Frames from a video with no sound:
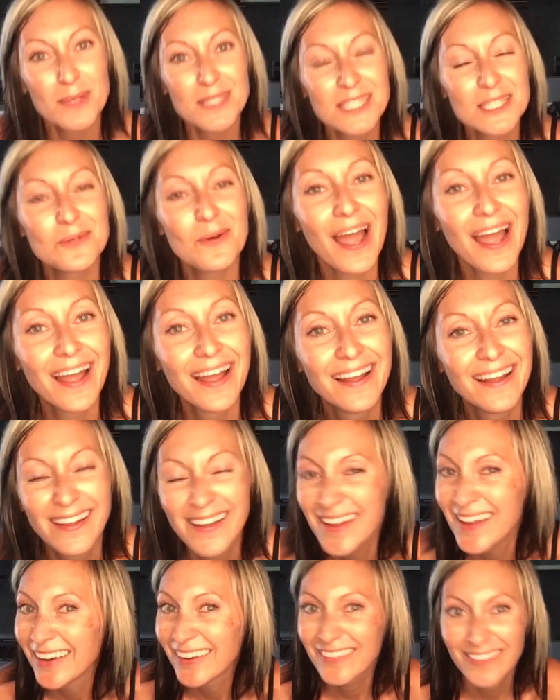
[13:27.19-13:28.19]
sweat
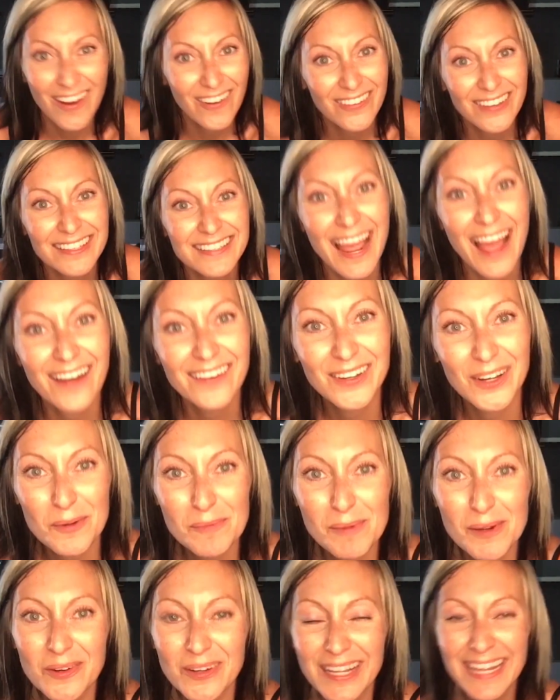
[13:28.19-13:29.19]
rolling down your
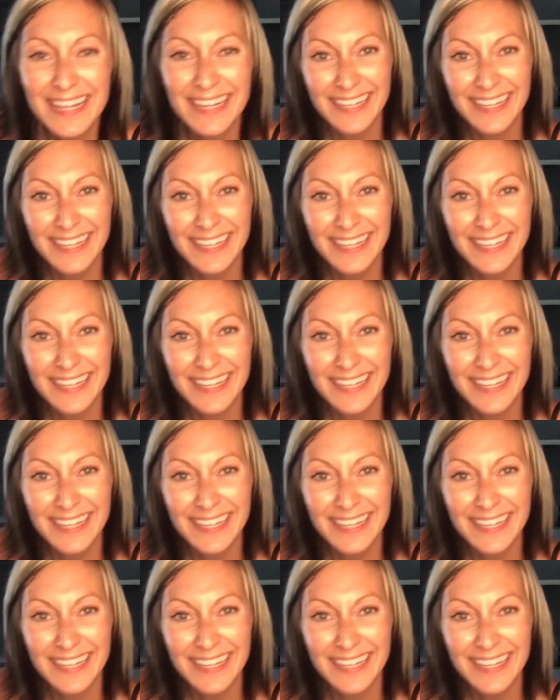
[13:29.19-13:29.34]
booty,